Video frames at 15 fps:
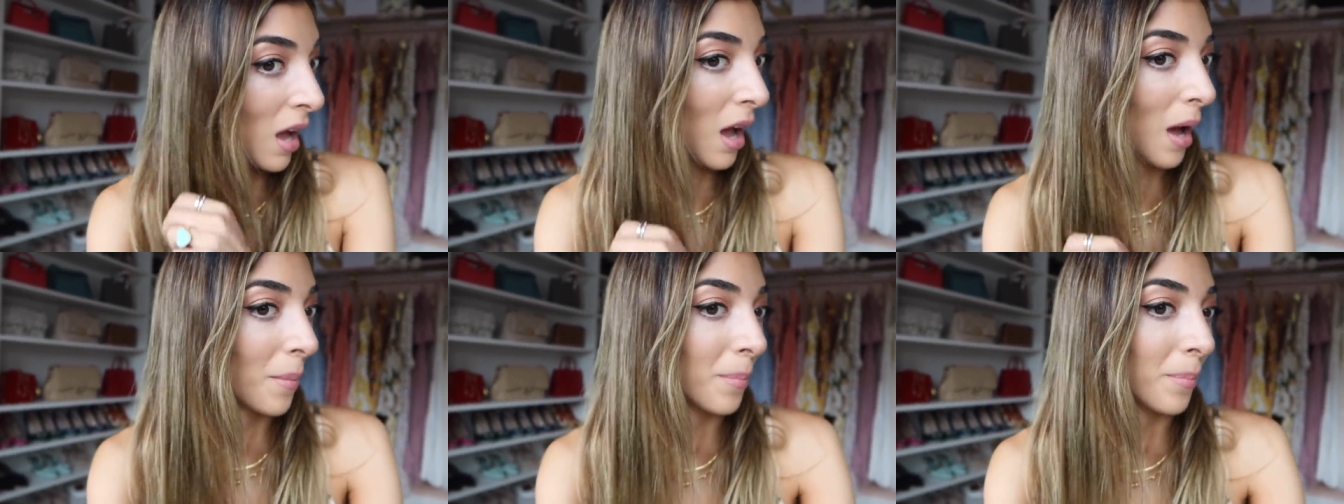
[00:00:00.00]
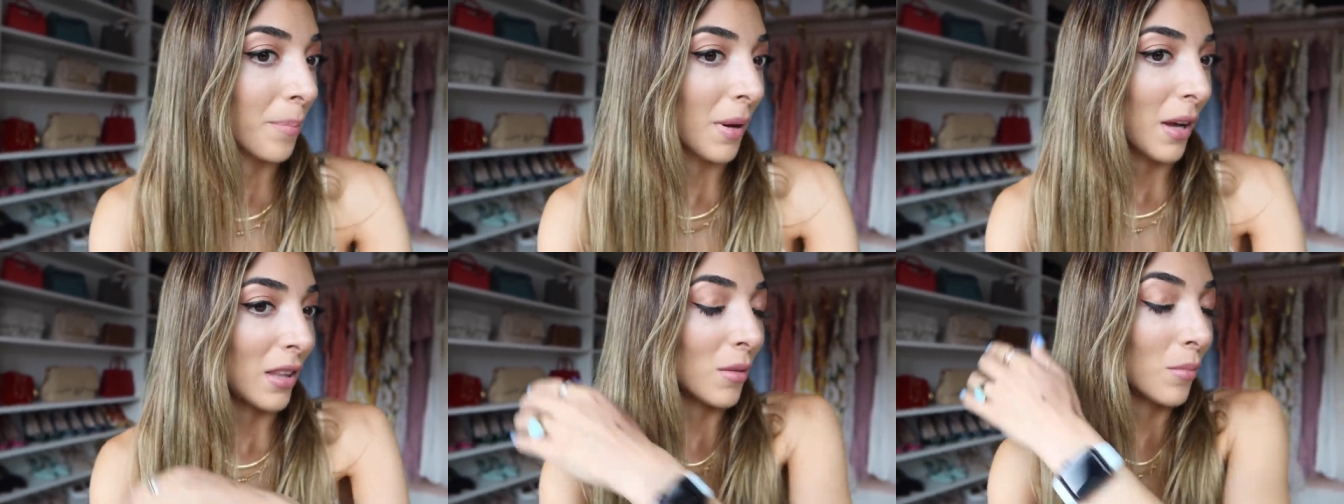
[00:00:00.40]
Um,
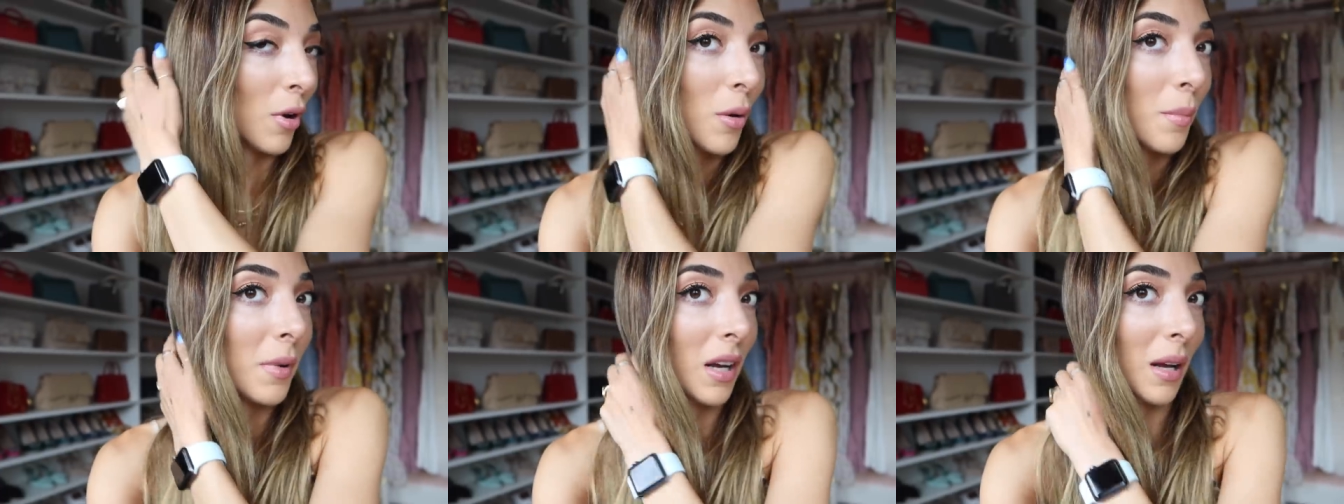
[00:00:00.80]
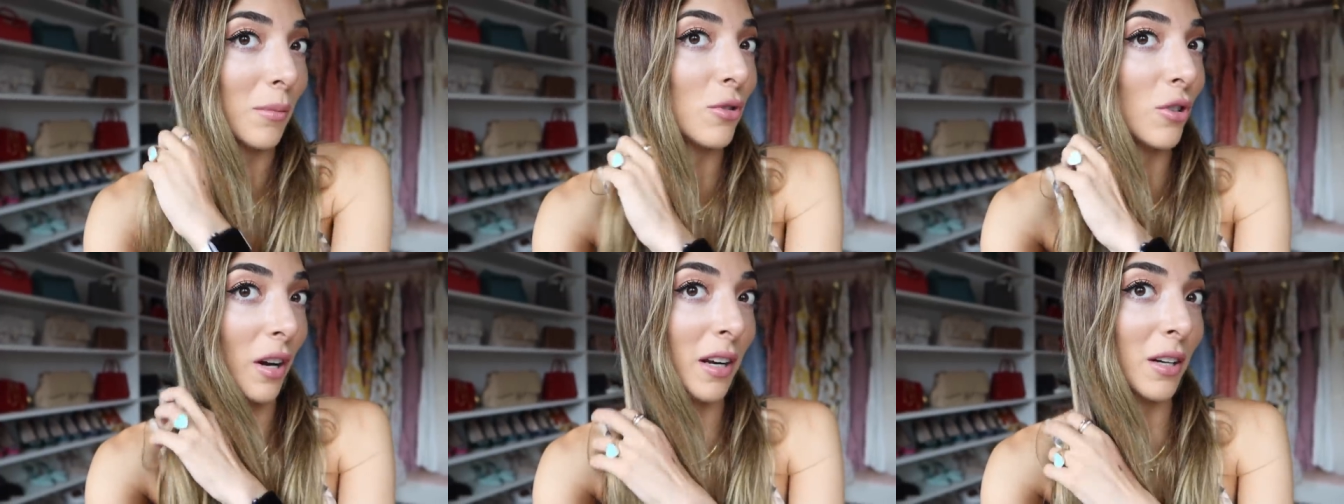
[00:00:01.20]
but at the moment I'm
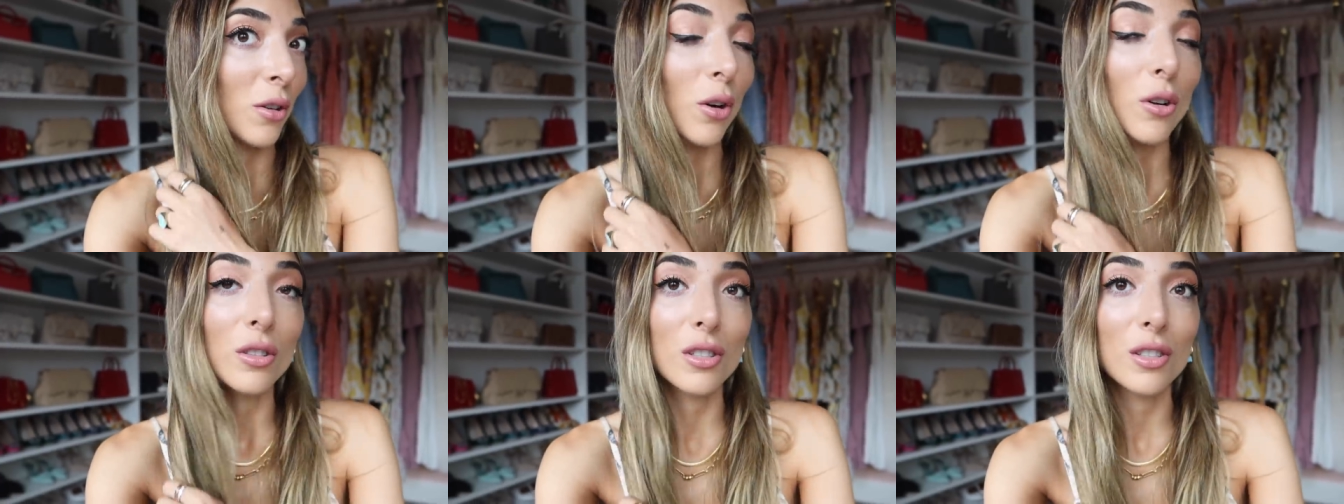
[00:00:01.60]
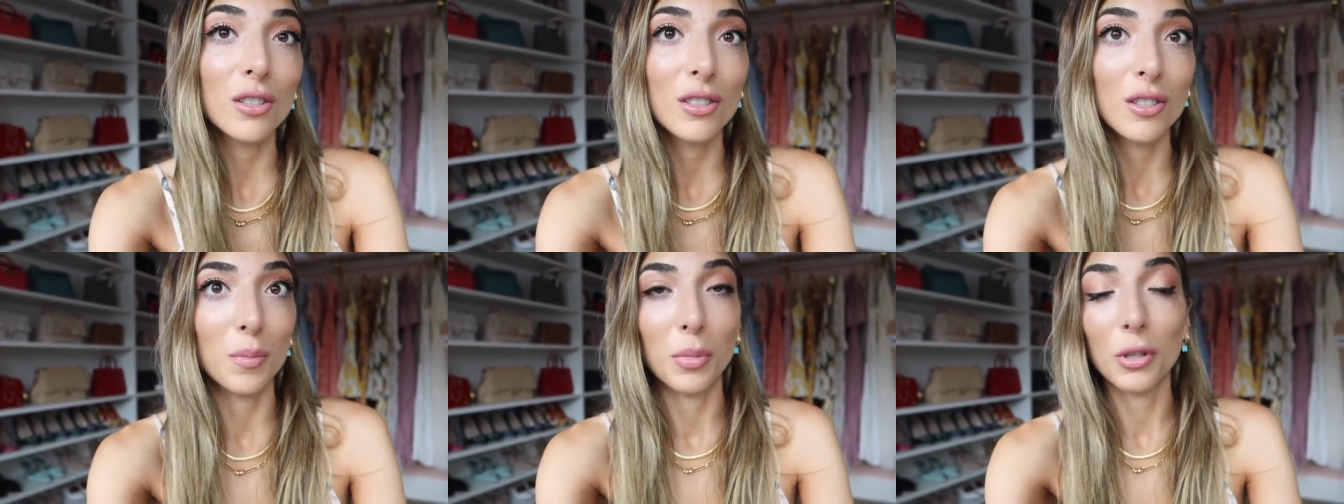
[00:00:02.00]
trying not
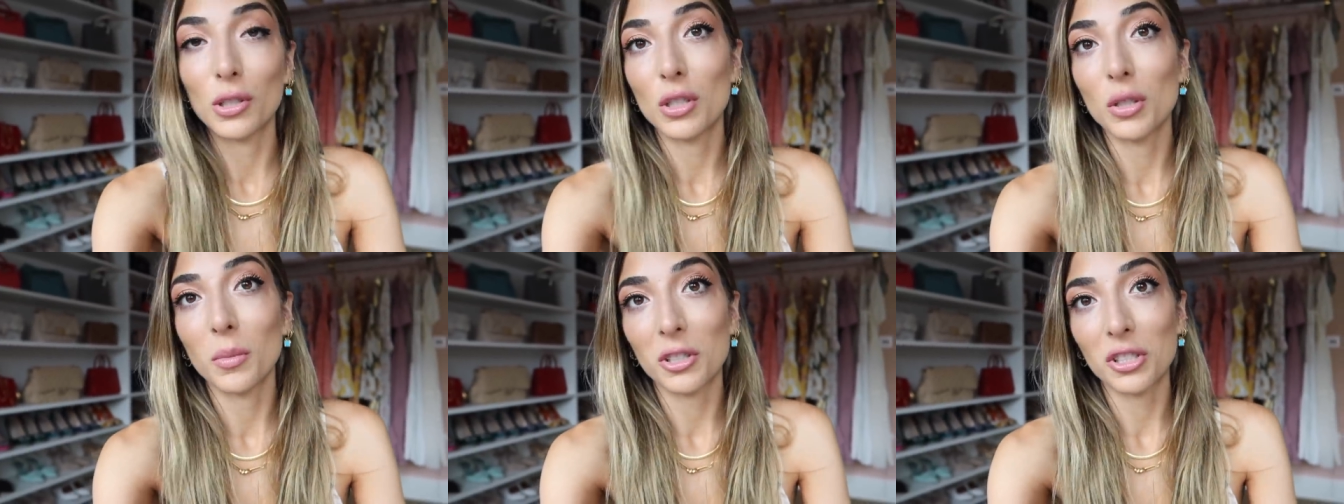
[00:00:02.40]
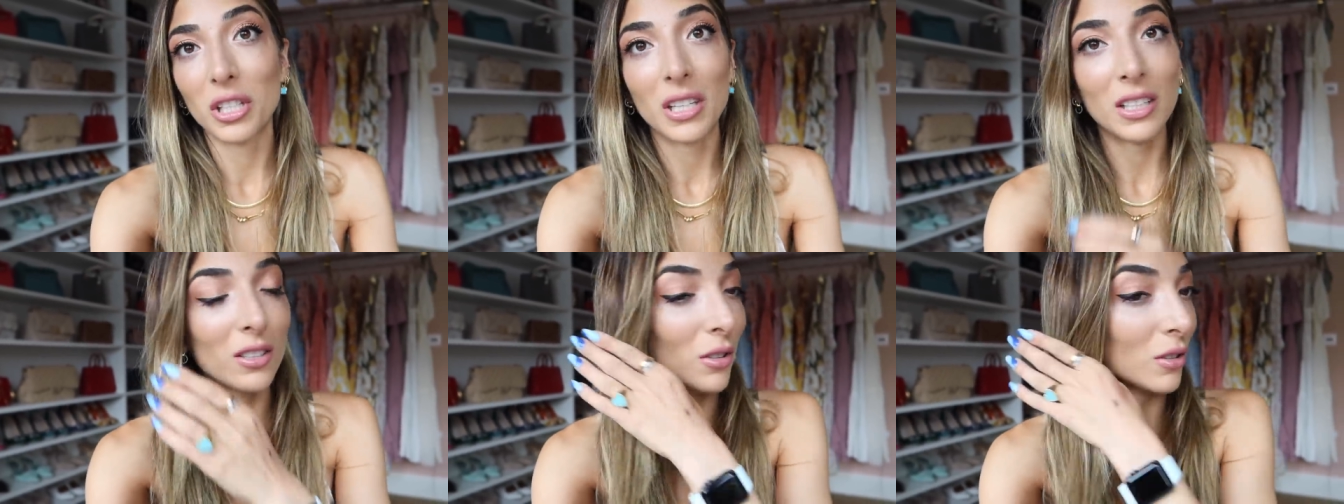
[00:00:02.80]
to put too much
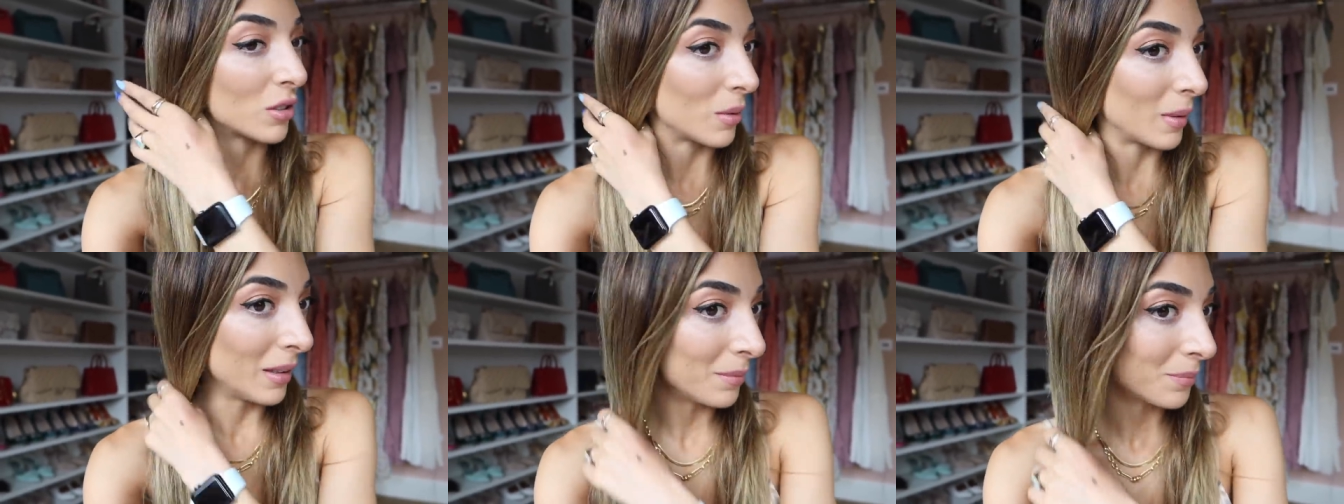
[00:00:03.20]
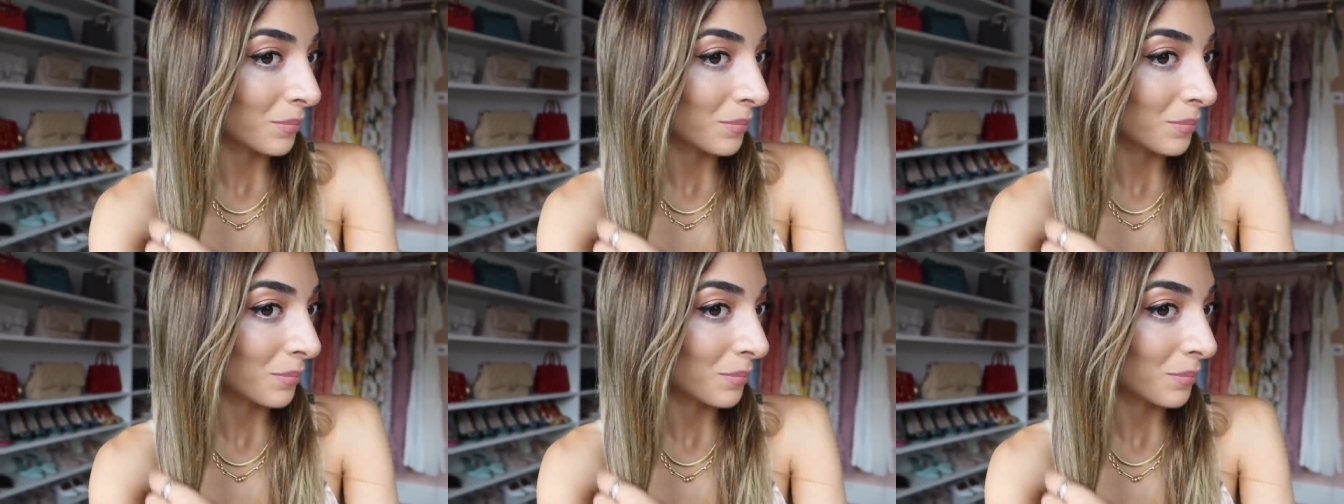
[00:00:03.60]
heat onto it.